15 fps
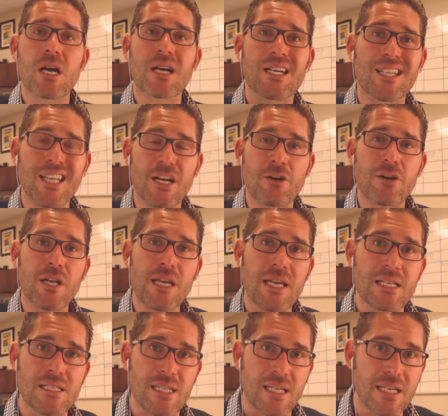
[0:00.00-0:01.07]
Clarity
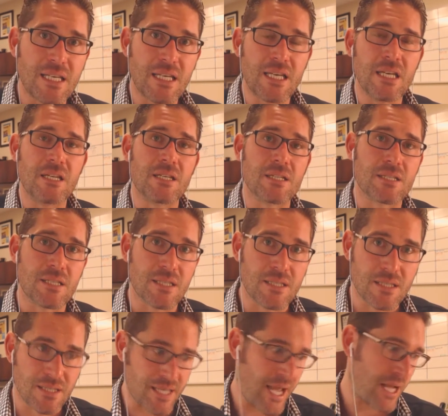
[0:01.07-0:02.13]
is the key to
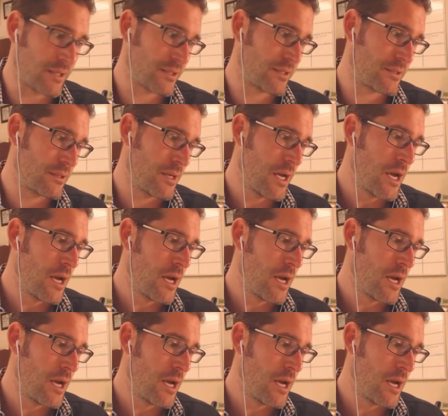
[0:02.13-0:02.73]
success.